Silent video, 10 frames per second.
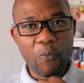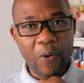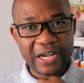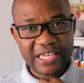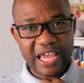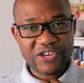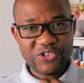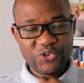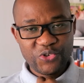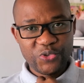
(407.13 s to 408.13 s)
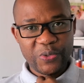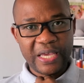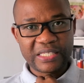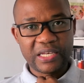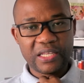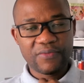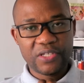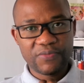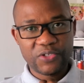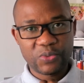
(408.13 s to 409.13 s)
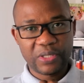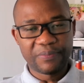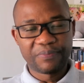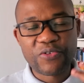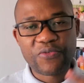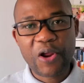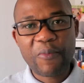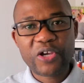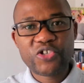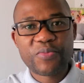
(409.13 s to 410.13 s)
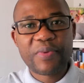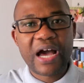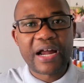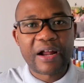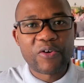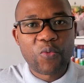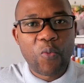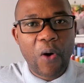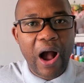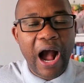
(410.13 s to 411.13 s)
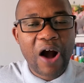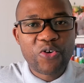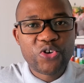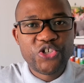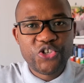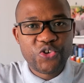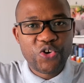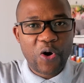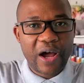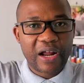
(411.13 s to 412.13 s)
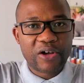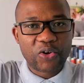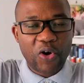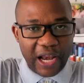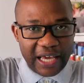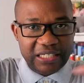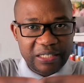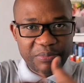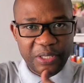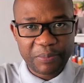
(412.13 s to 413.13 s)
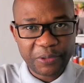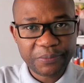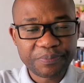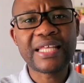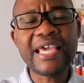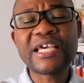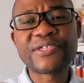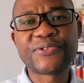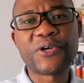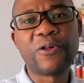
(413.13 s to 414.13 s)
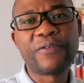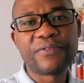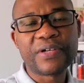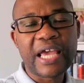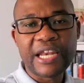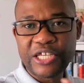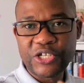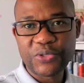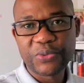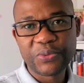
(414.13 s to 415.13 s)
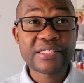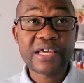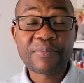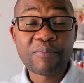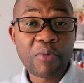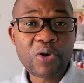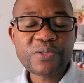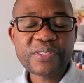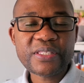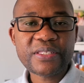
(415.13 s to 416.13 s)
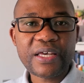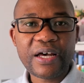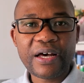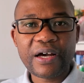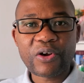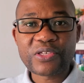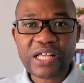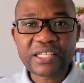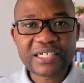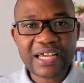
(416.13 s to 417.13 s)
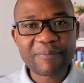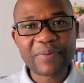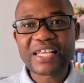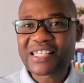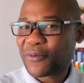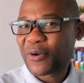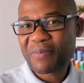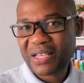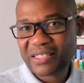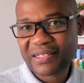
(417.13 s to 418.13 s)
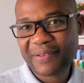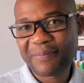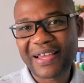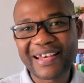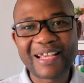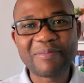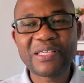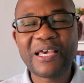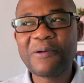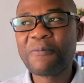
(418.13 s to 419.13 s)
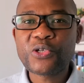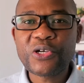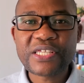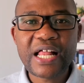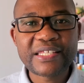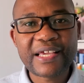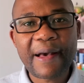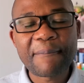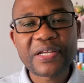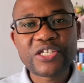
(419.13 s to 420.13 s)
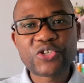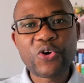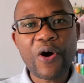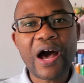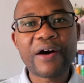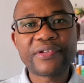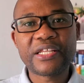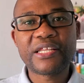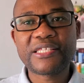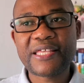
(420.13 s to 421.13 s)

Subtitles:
what can you do as an individual, but your framework should be around how could you go around collecting people that they can solve an issue. And I said most consulting companies, I won't mention them by names here, most consulting companies go out and they